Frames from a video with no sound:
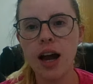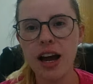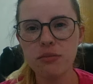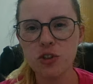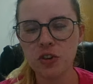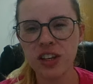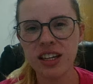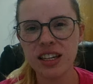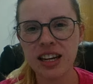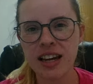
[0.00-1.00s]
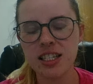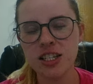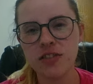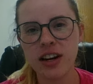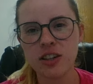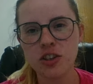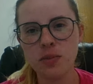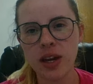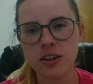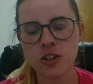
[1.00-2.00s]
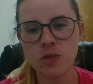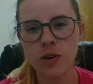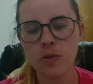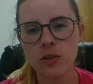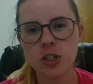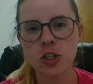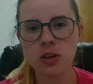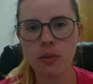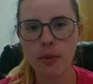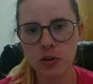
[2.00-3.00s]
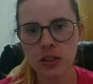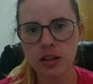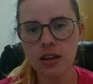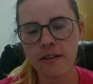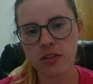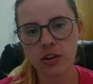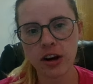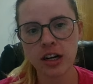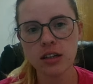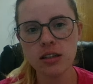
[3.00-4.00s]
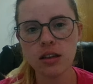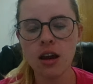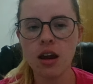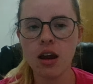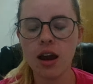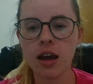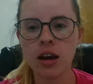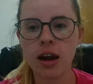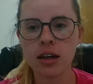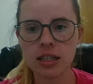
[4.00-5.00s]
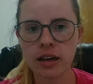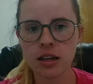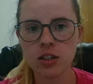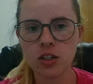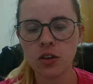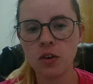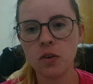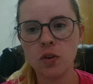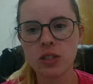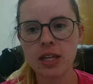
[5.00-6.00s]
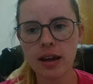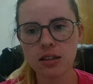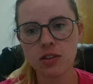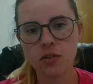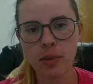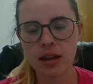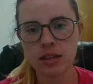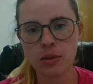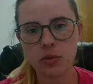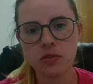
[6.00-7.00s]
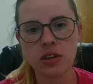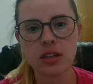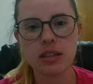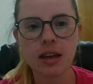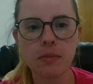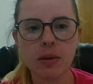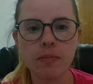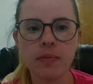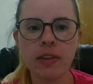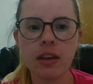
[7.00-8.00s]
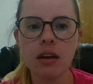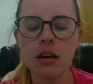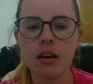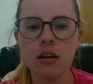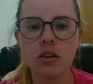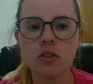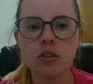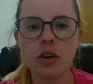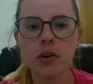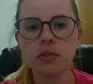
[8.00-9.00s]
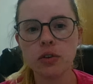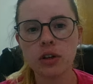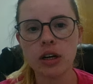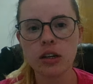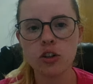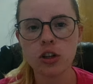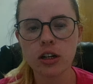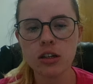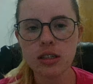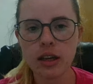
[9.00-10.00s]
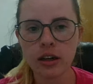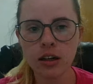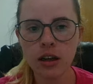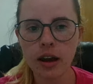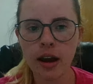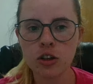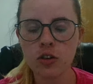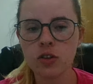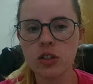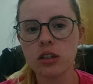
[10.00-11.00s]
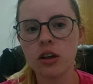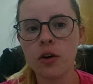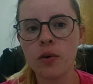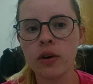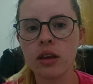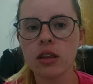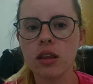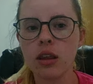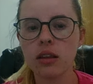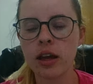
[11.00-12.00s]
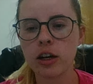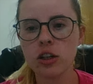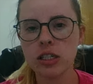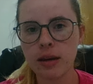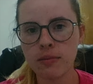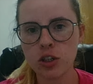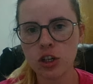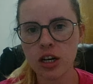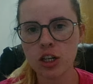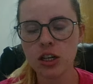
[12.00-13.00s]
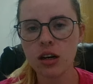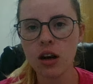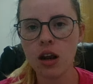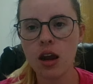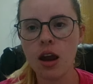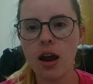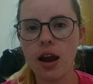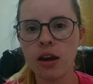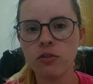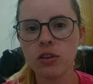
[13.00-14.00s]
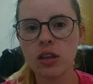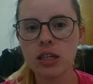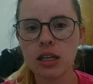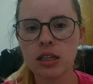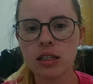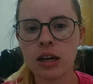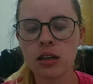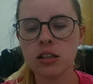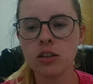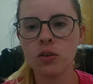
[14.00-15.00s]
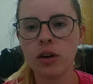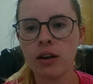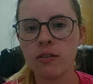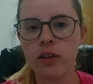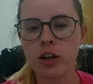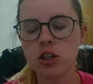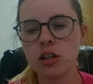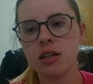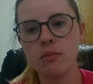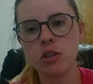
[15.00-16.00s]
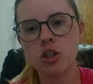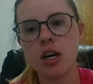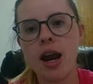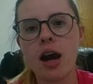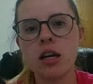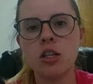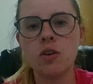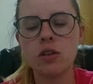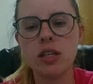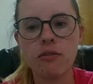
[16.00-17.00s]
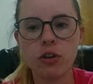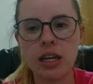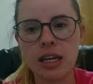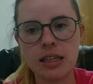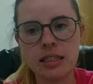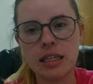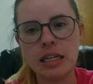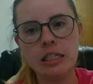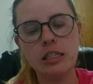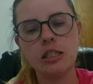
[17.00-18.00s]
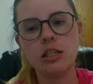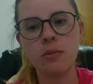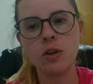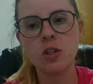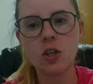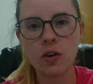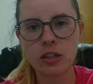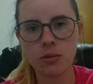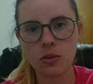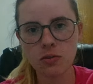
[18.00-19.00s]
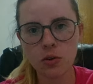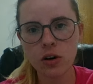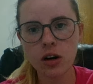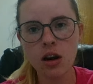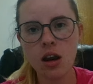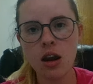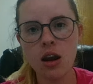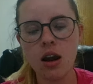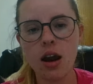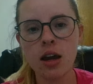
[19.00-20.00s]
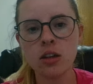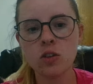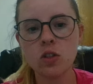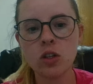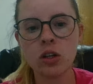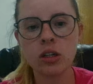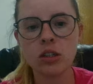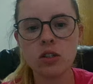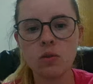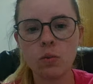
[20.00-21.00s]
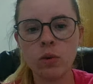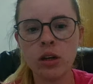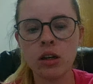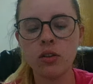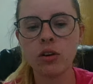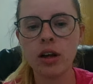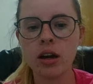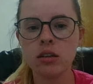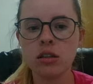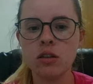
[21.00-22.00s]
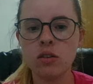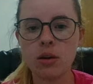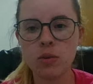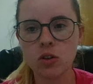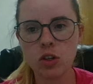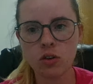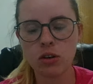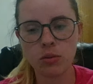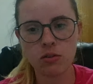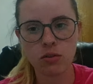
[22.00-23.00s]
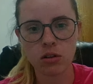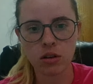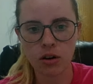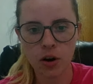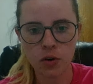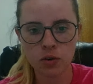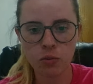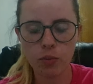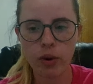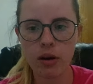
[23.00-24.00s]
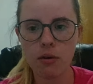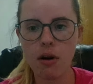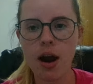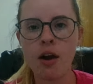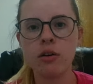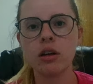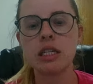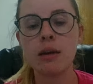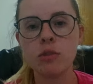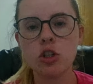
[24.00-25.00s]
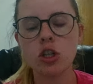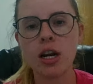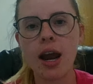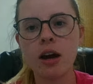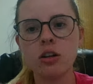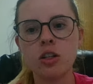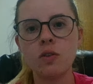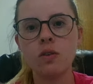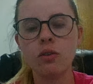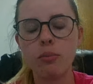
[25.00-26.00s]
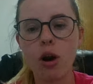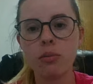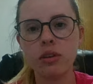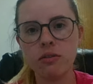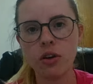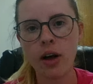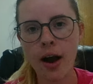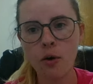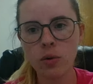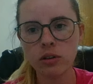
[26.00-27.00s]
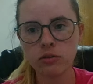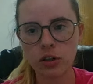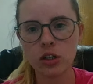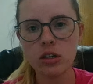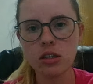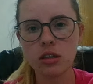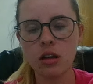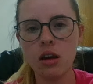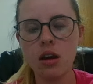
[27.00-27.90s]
Hi, I'm Julia, and I teach financial management, which is mostly 11th graders, and I decided to use taxes for my example for this assignment. So, for instructor centered, I chose to go with lecture and demonstration. And for this, I decided to kind of lecture and demonstrate how to do a 1040 Easy W2 and W4. And so students would learn how to do a W2 and W4 on their own, but I would demonstrate how to properly fill out one first